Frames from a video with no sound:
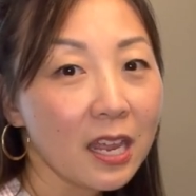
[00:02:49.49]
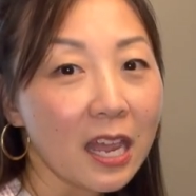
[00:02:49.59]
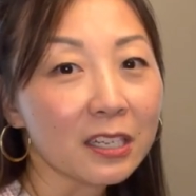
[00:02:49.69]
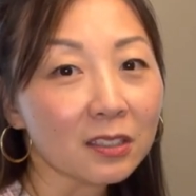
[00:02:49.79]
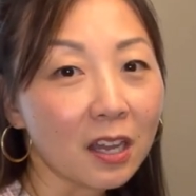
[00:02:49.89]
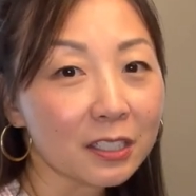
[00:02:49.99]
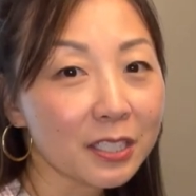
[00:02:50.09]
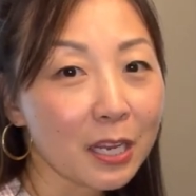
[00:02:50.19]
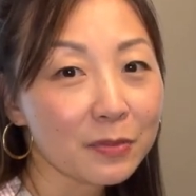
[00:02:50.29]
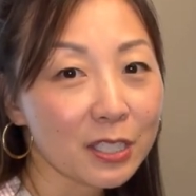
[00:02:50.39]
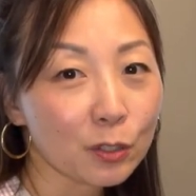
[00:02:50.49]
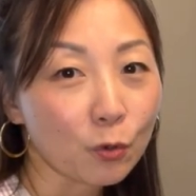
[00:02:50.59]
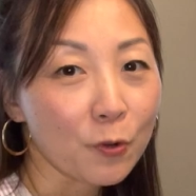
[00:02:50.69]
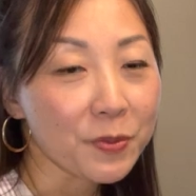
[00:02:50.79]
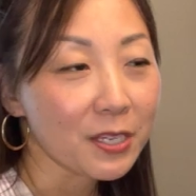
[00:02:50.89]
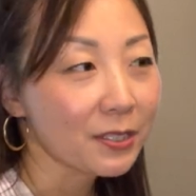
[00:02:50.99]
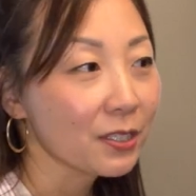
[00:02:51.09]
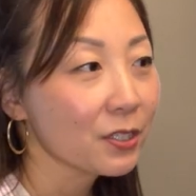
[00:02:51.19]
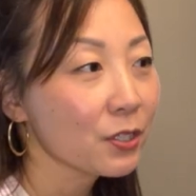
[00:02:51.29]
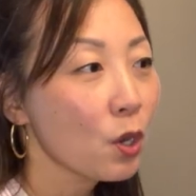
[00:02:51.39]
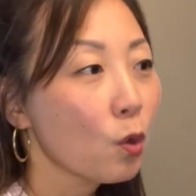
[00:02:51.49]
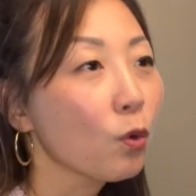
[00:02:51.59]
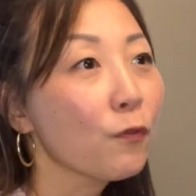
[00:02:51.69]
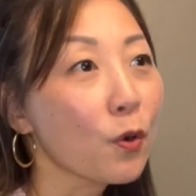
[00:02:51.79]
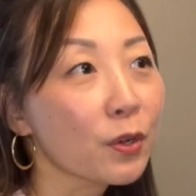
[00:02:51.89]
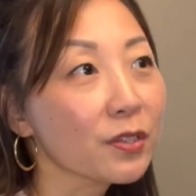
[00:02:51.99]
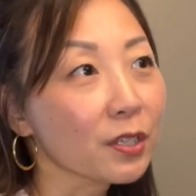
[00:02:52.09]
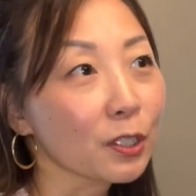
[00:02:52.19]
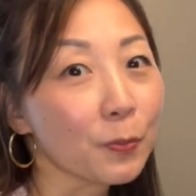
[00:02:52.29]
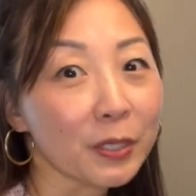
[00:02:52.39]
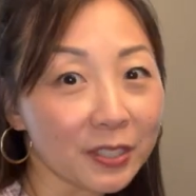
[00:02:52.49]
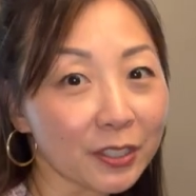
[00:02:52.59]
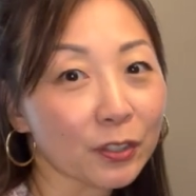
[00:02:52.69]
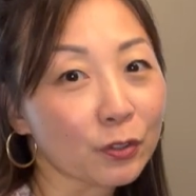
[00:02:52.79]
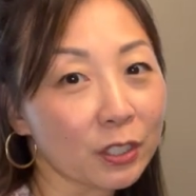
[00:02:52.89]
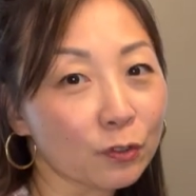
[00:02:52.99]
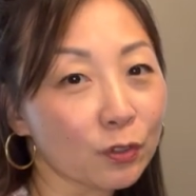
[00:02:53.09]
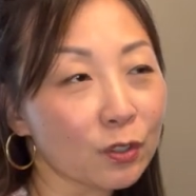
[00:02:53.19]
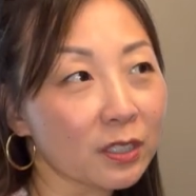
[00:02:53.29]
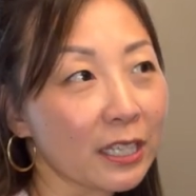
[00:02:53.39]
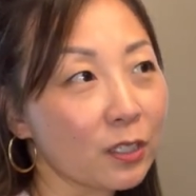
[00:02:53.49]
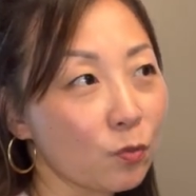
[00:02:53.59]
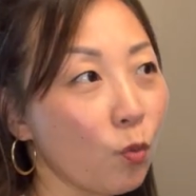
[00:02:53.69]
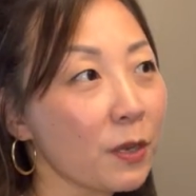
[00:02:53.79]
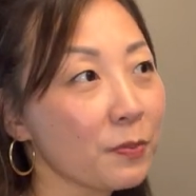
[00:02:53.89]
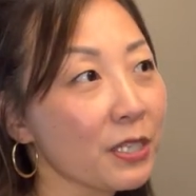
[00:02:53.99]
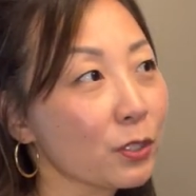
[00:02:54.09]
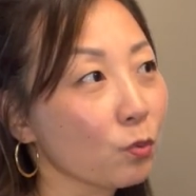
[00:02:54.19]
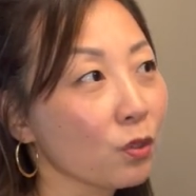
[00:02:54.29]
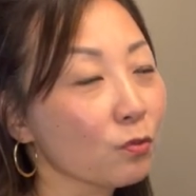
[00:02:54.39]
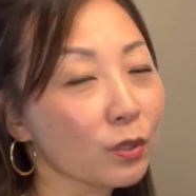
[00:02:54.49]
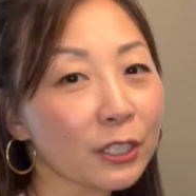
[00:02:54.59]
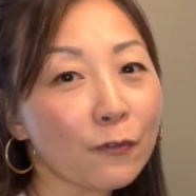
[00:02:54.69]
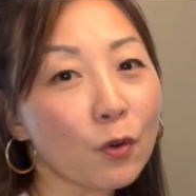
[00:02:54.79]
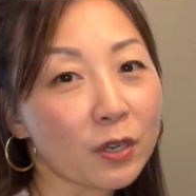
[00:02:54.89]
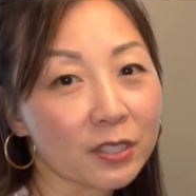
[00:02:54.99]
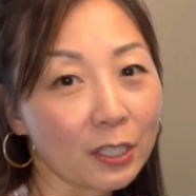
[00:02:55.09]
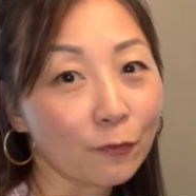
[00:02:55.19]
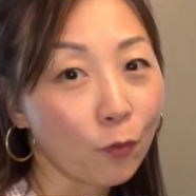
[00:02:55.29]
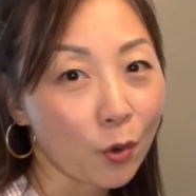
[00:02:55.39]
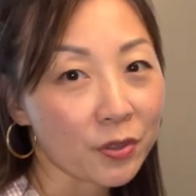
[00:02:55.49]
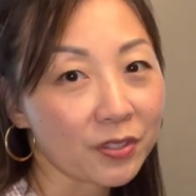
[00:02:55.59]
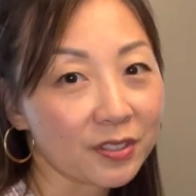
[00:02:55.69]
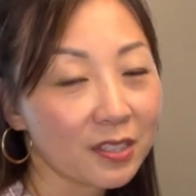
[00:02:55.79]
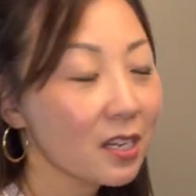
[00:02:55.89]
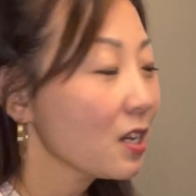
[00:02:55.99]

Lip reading: And a lot of times these rote pieces will focus on a particular interval, like one piece will really focus on fourths.